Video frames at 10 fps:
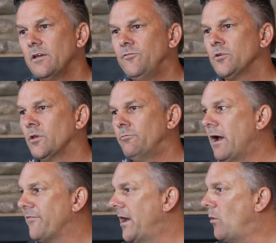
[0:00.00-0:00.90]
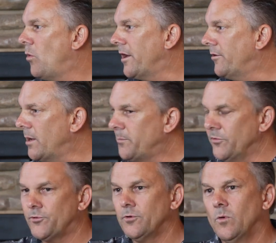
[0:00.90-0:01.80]
If you can route that water up
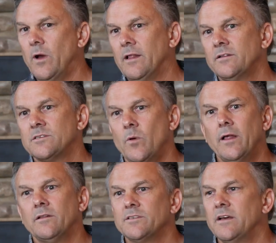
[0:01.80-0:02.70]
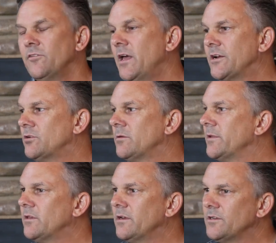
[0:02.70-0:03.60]
and through the wetlands have a natural
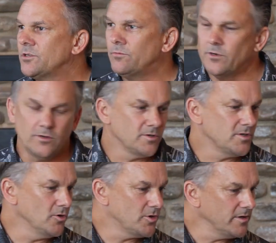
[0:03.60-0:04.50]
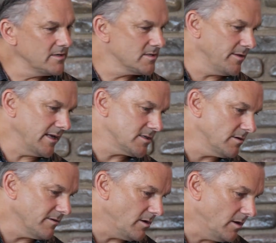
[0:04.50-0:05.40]
ability to reduce nutrients. So that's
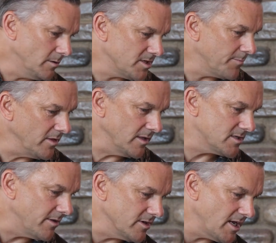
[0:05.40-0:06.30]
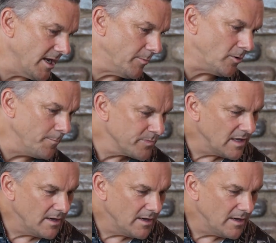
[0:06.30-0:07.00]
something that's on the table.